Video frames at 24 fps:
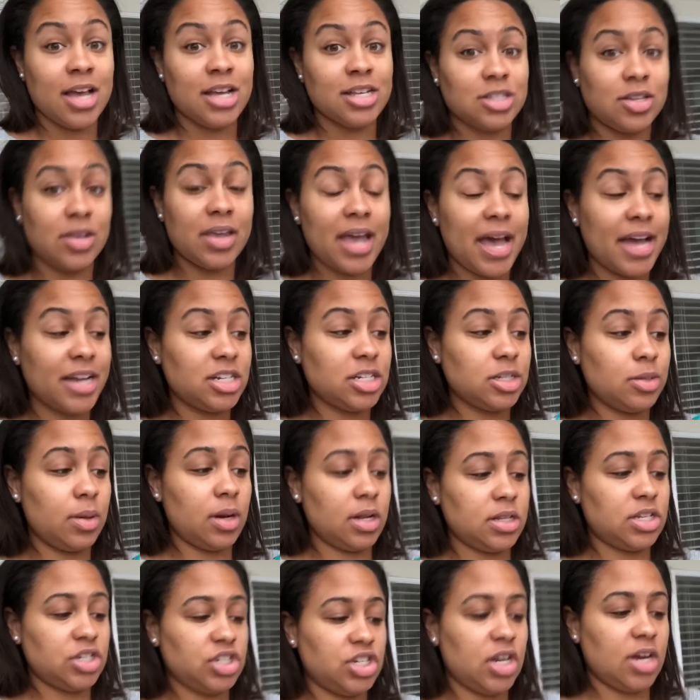So yeah, I just
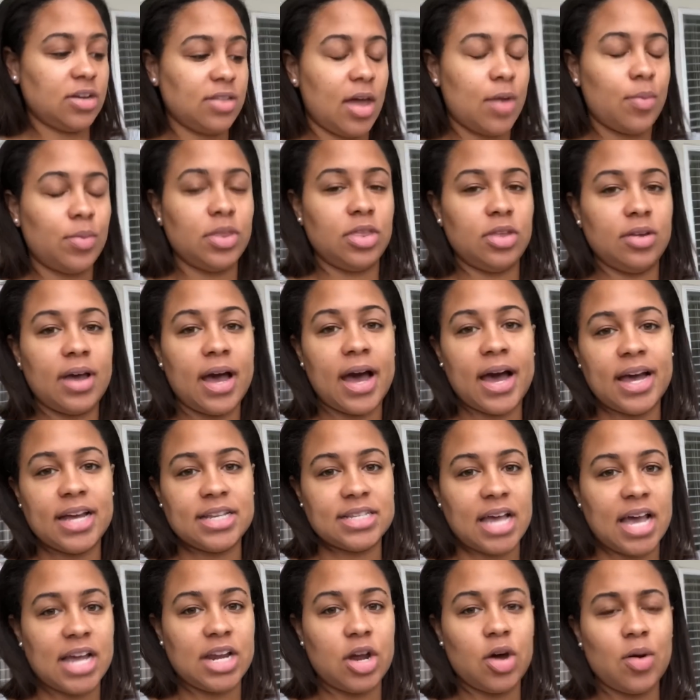wanted to share that with you guys.
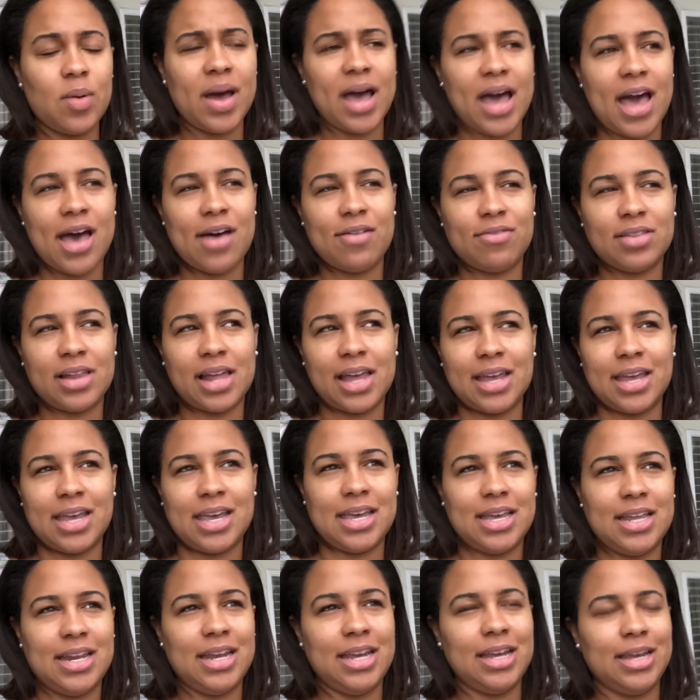I don't have
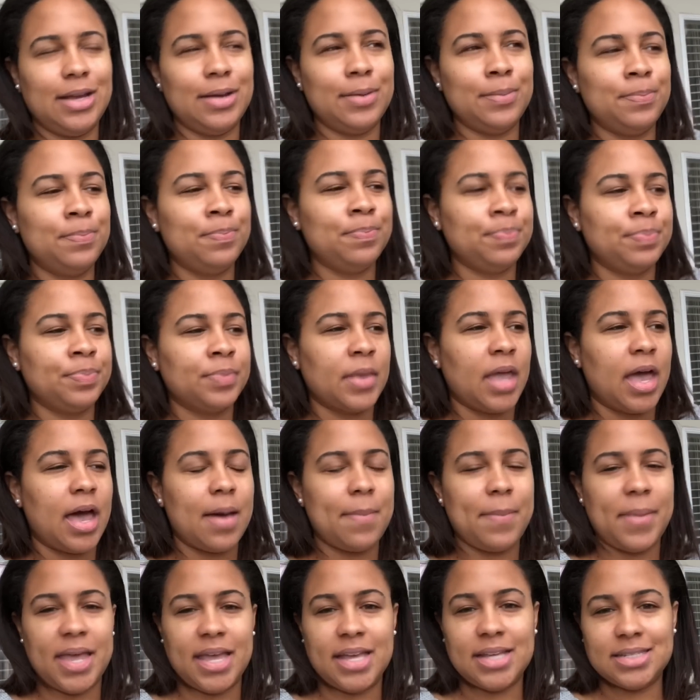any
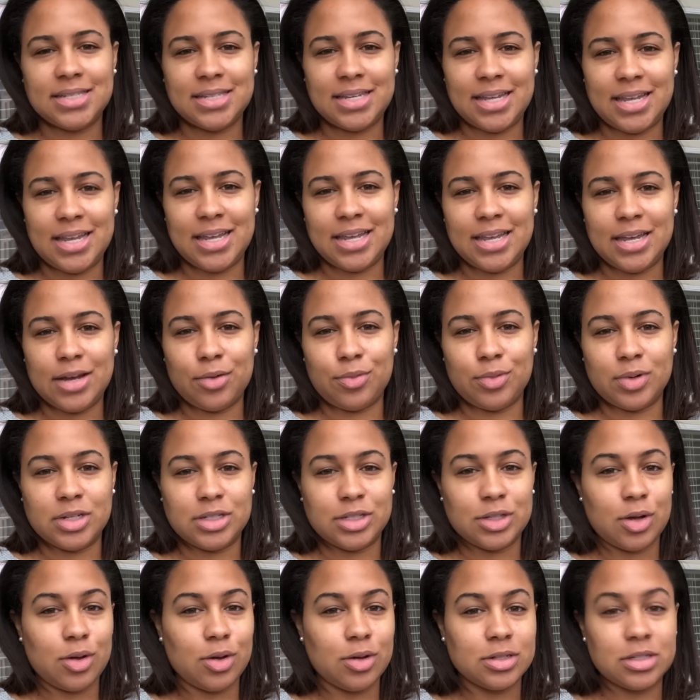amazing
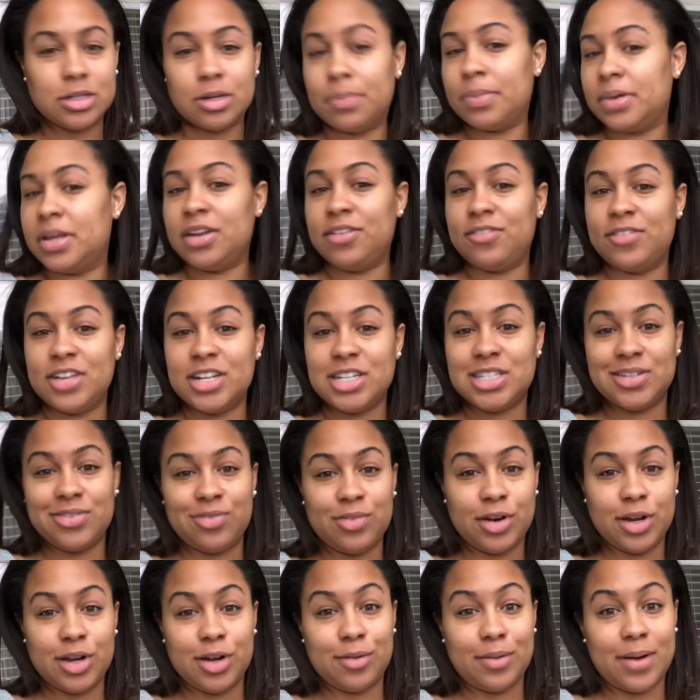results or benefits
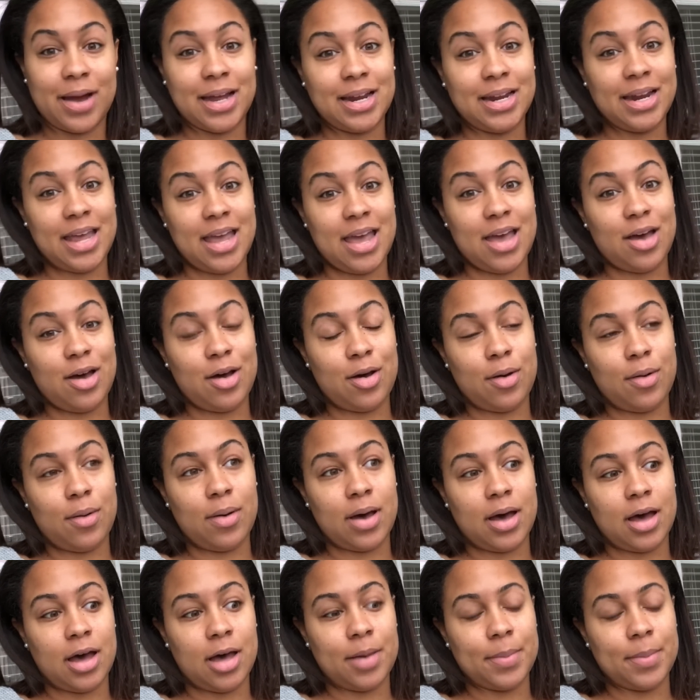for you right now.